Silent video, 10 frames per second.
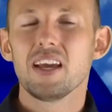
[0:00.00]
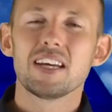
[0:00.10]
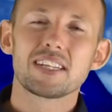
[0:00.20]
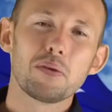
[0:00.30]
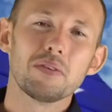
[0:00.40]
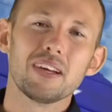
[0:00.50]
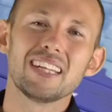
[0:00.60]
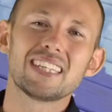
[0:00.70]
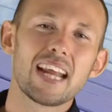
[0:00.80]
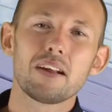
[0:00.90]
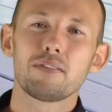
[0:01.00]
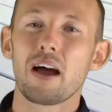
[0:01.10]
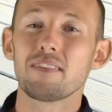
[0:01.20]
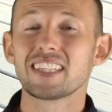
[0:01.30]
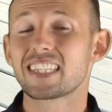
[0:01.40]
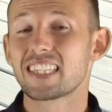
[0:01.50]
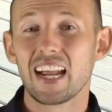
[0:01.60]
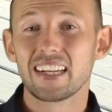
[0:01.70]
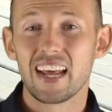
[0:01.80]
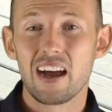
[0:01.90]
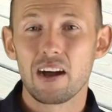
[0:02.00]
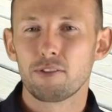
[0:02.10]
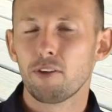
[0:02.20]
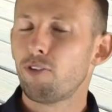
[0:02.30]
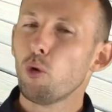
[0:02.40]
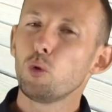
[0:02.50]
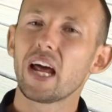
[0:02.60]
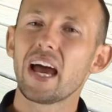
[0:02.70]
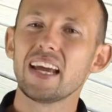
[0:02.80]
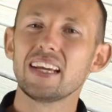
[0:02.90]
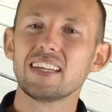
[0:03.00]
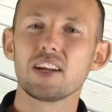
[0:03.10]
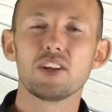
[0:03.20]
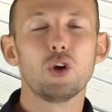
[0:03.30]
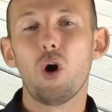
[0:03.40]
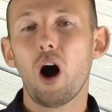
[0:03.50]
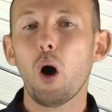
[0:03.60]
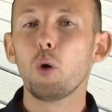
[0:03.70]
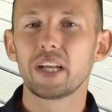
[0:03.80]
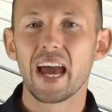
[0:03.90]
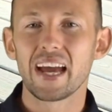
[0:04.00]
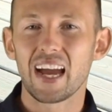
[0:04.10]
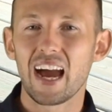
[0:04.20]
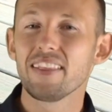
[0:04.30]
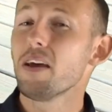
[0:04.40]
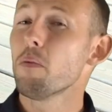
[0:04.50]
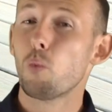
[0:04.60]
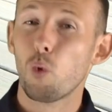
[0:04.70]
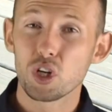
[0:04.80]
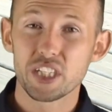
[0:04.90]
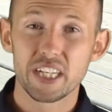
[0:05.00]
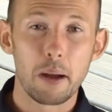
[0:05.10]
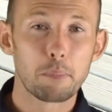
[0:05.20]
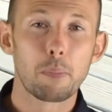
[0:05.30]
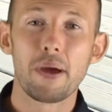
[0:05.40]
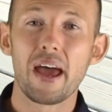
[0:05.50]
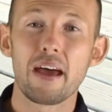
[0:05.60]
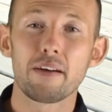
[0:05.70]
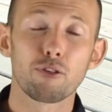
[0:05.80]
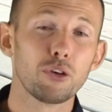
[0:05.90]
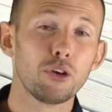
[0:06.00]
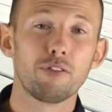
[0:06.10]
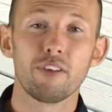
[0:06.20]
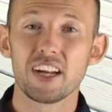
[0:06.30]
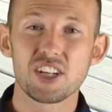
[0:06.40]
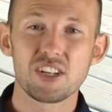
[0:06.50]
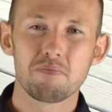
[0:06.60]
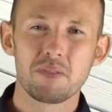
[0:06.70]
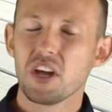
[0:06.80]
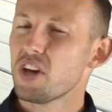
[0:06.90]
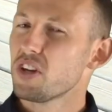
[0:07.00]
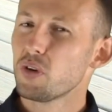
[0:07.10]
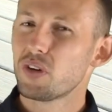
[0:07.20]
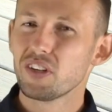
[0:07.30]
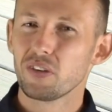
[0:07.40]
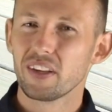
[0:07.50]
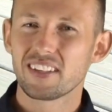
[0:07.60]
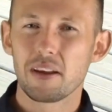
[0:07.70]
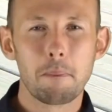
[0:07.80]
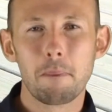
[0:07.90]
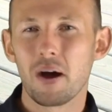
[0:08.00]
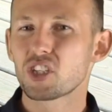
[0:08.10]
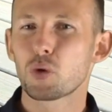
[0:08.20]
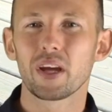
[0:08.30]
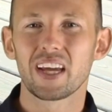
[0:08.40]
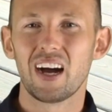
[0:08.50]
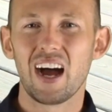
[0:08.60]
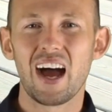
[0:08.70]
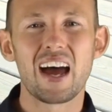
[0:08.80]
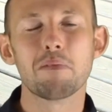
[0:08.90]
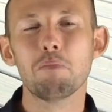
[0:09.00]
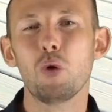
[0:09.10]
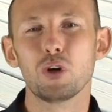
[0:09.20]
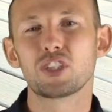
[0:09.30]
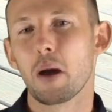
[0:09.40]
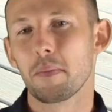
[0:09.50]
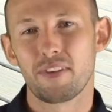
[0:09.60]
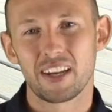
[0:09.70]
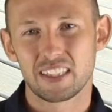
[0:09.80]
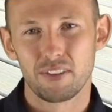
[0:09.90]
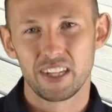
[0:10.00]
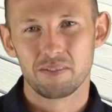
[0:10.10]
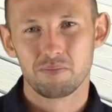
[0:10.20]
So instead of having to sand down for full days your whole deck and then wash it and prepare for a new finish, you can do this much quicker and more time effectively.